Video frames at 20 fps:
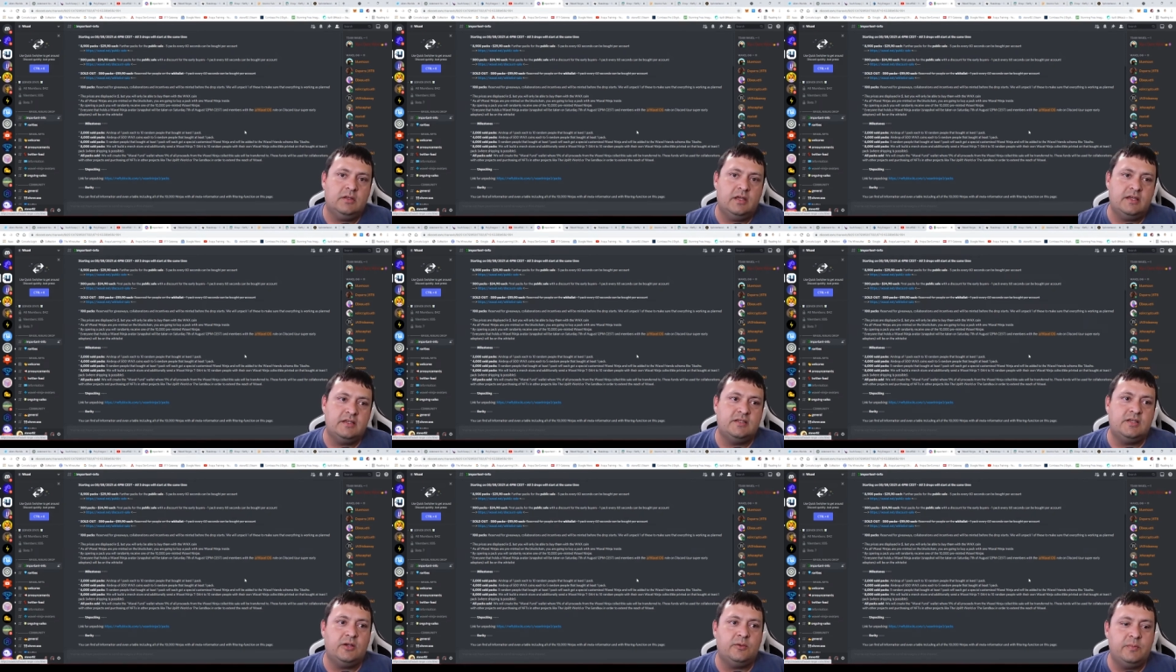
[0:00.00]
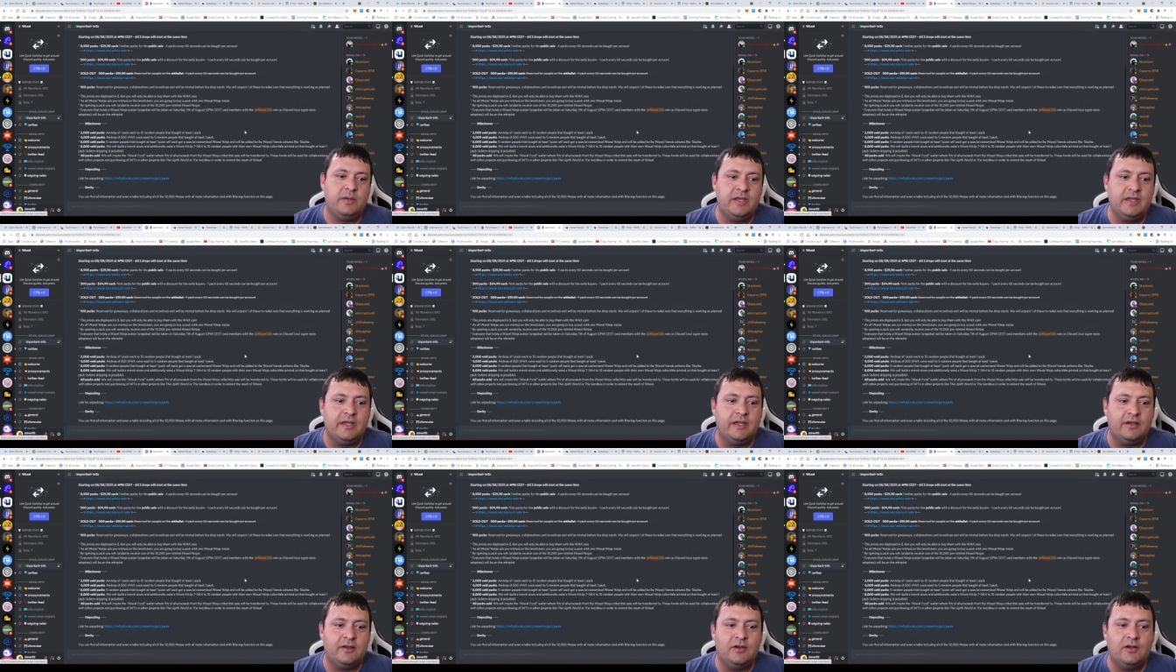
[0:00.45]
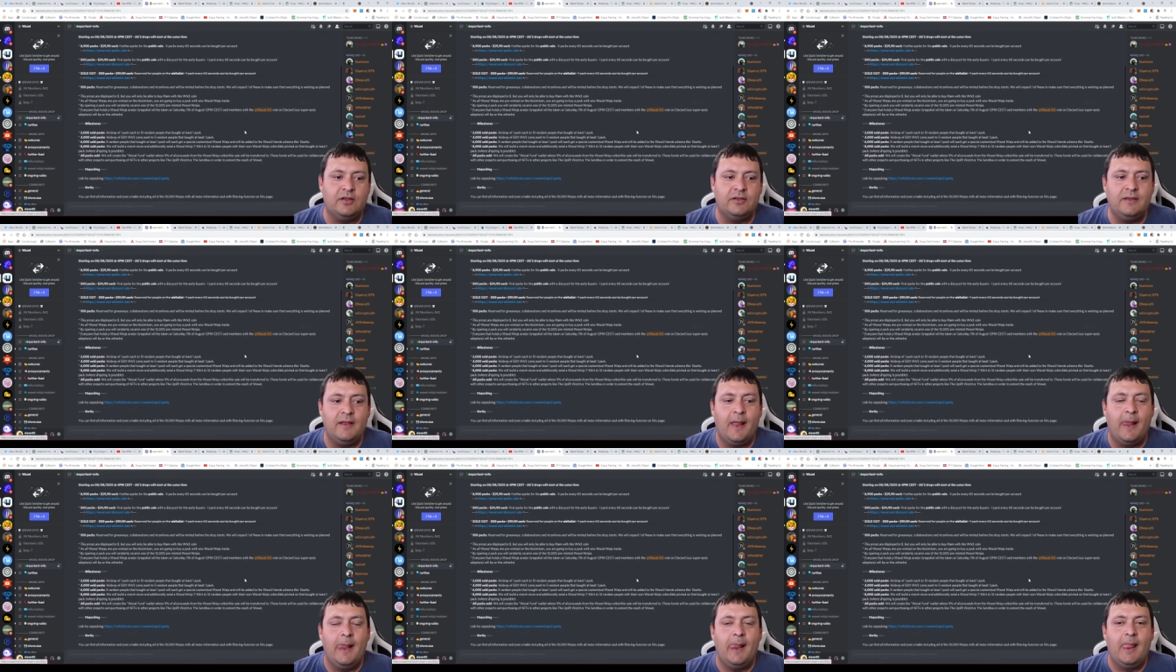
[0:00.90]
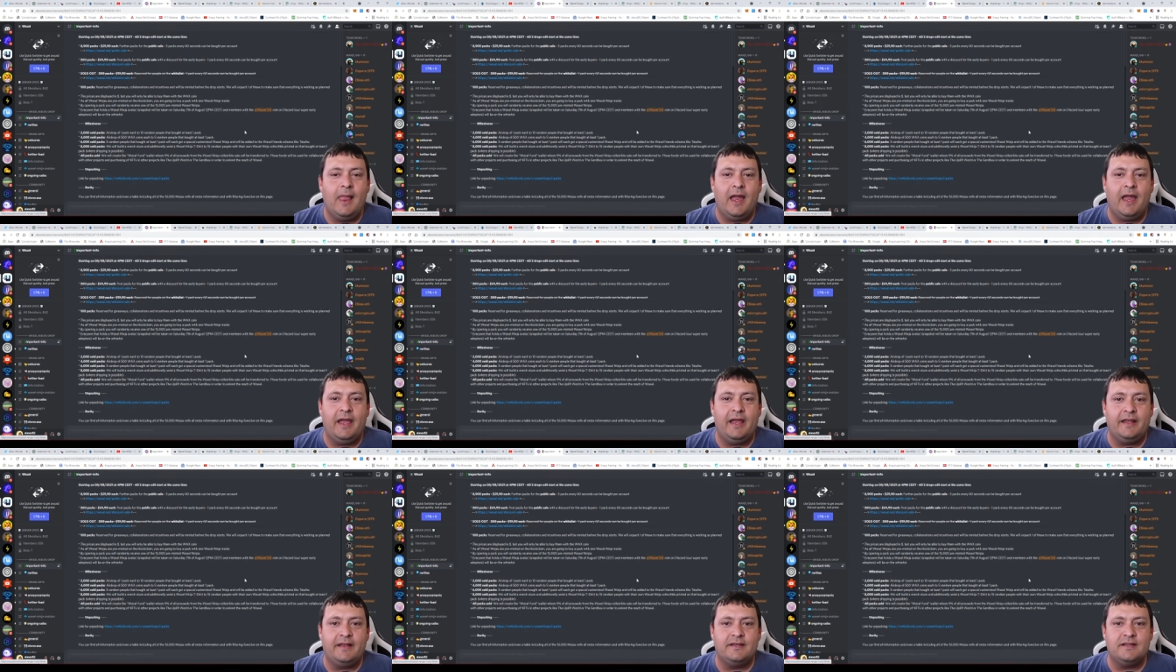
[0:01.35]
as they're being called.
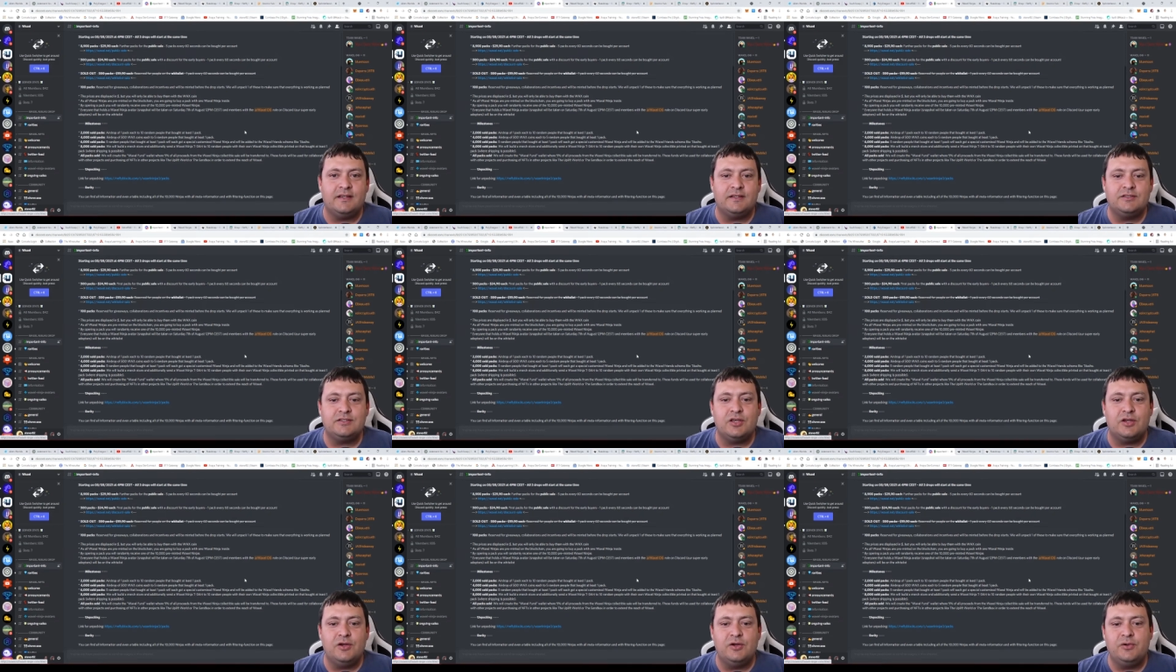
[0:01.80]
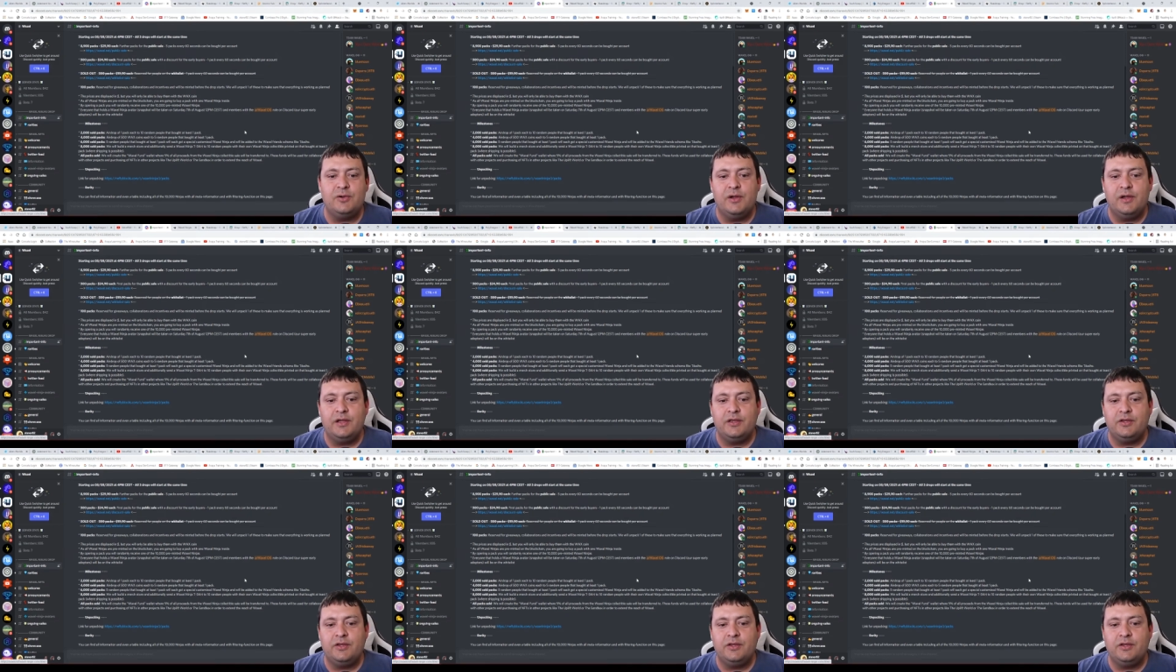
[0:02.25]
And so